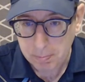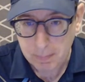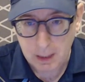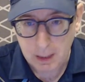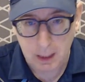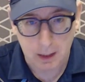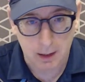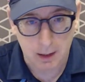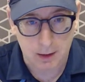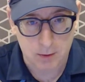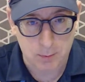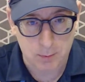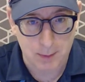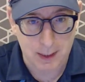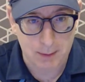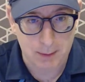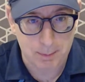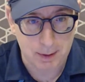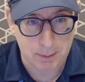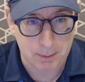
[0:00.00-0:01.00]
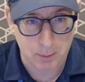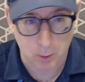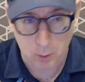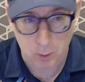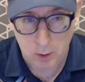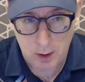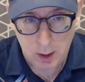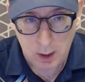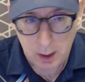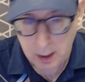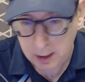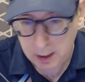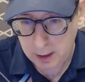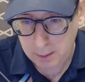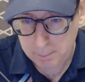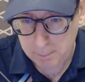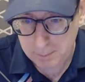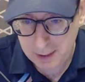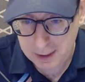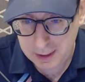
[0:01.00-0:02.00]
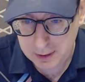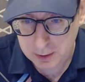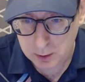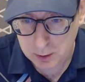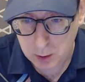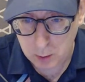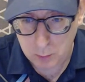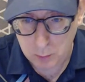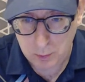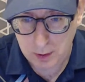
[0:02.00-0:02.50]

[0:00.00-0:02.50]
as many people may know,